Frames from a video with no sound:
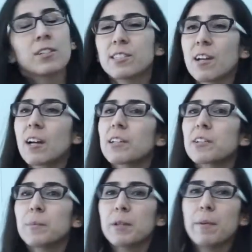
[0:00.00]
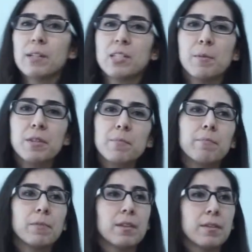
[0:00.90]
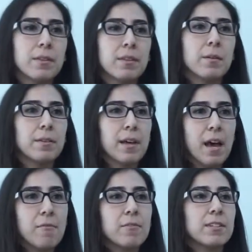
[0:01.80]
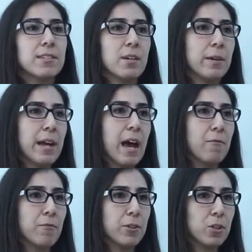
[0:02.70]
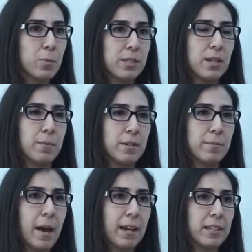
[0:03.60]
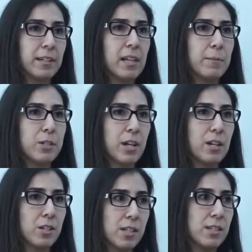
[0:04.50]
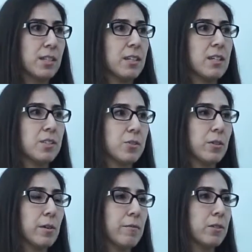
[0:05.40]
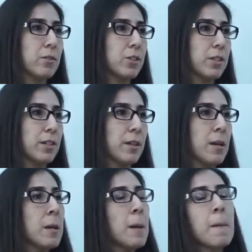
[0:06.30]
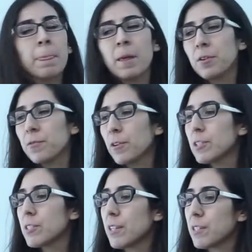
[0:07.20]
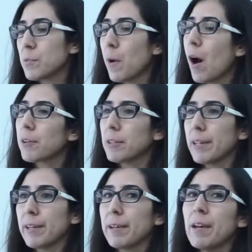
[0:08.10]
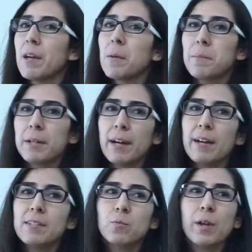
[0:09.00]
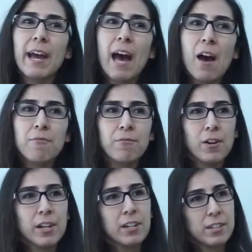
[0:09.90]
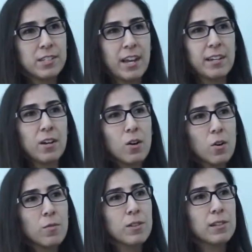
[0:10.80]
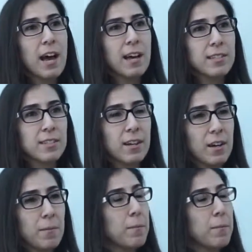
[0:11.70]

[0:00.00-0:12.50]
So let's talk a little bit about some of the evidence that we have for humans impacting climate change since the Industrial Revolution. Now the first is modeling. Because we have very good data over the last,